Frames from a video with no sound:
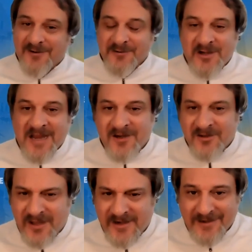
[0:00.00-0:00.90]
You're getting a
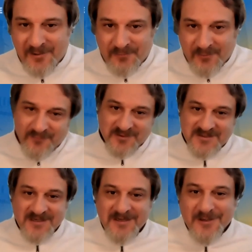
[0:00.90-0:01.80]
lot out of your
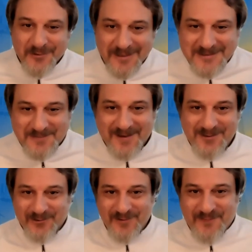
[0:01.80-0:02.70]
provost, who gets
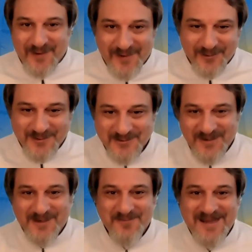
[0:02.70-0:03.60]
about 35 hours a
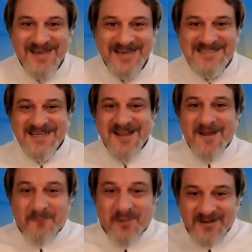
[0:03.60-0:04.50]
week of meetings,
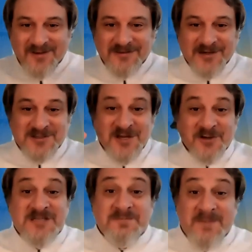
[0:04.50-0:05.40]
but there's no
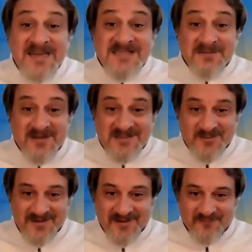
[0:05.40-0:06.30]
space in
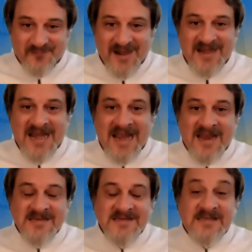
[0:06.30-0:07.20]
between them, right?
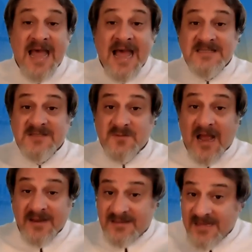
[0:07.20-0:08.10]
And that's,
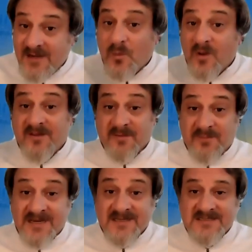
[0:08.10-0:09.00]
I think, one of the
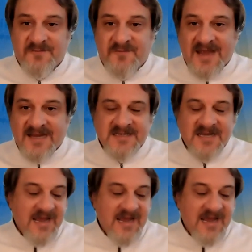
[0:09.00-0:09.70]
biggest effects.